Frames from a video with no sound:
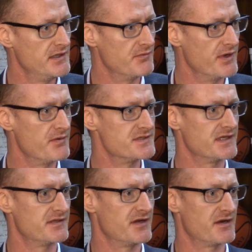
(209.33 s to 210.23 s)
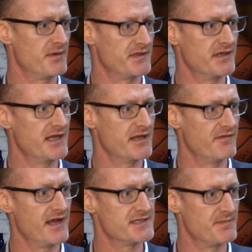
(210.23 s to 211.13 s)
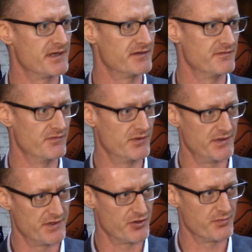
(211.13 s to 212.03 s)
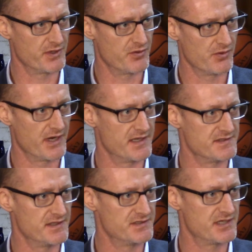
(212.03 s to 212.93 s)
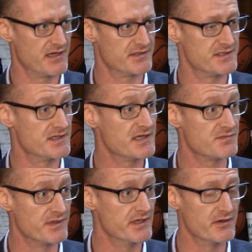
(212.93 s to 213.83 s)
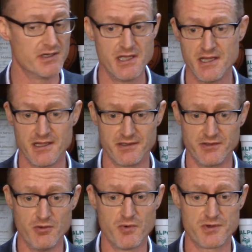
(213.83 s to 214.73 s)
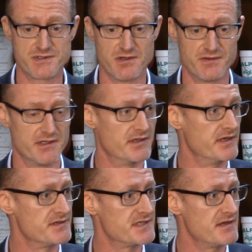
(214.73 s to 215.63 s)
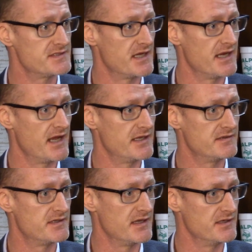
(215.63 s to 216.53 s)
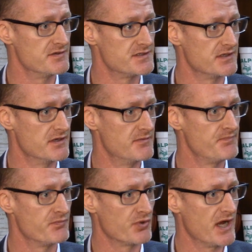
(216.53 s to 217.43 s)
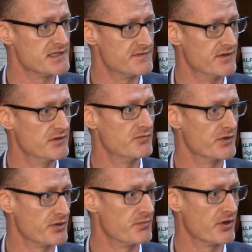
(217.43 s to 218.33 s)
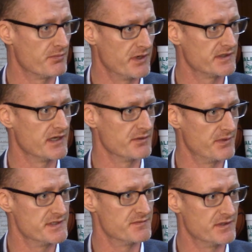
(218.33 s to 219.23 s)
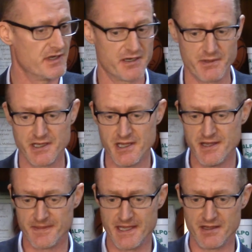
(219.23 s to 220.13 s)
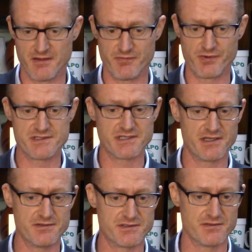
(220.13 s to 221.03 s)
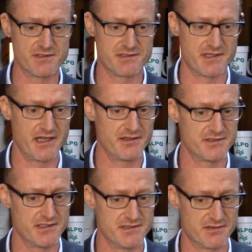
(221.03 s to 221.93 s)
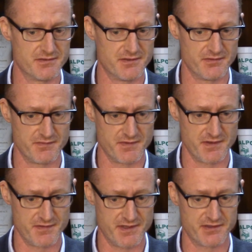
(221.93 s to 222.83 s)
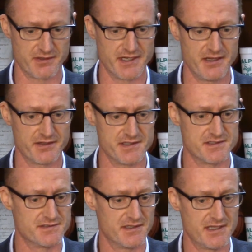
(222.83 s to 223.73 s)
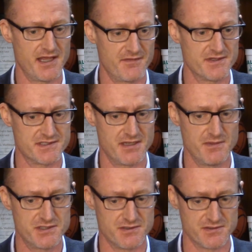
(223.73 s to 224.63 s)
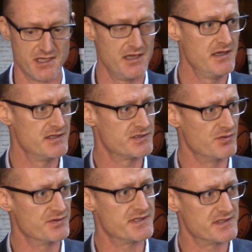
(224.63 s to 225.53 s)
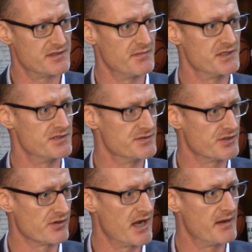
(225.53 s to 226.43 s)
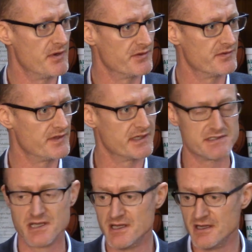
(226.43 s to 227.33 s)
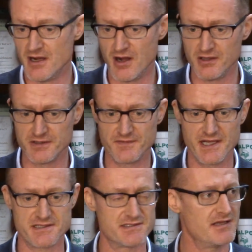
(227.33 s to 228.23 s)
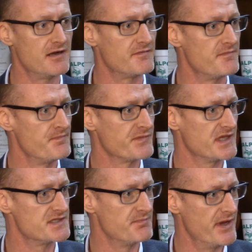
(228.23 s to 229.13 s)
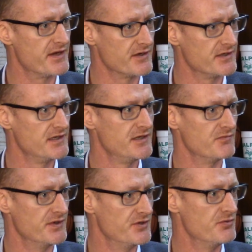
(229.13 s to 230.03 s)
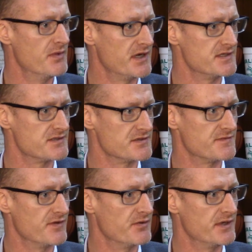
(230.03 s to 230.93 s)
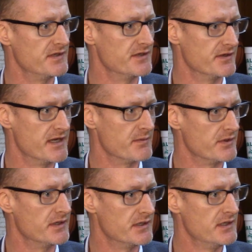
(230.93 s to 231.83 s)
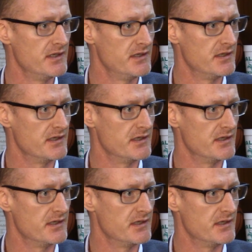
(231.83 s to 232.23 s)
We always like to talk about the negative aspect of, well, the urban core has these challenges. Yes, we do. No more so than the near South Side had 10 years ago. Bronzeville, Wicker Park, Bucktown, the places we talk about. The reason I use those as analogies, or I think they're analogous, is that they have the same issues. School system issues, crime, other things. All of that stuff gets better when new money starts flowing into your neighborhood. Yeah.